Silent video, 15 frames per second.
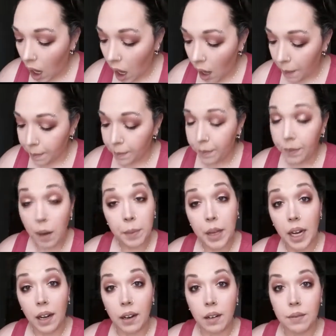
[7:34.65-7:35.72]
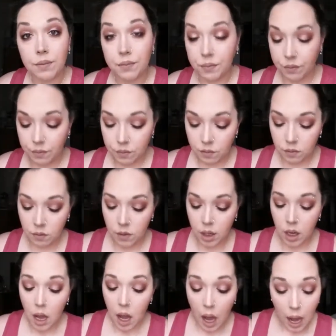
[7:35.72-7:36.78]
I'm kidding.
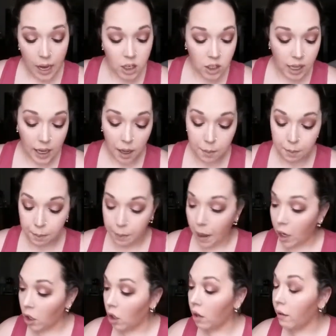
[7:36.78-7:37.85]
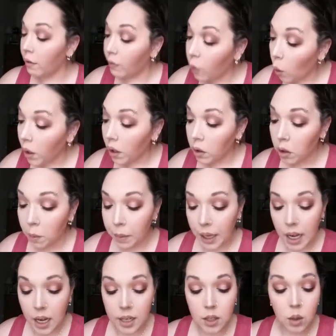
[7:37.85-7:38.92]
I just like it better foiled
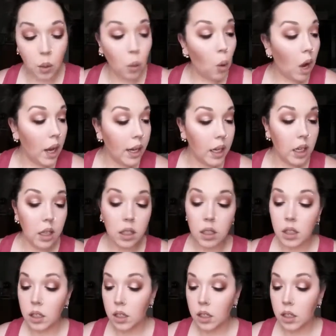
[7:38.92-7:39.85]
because, one,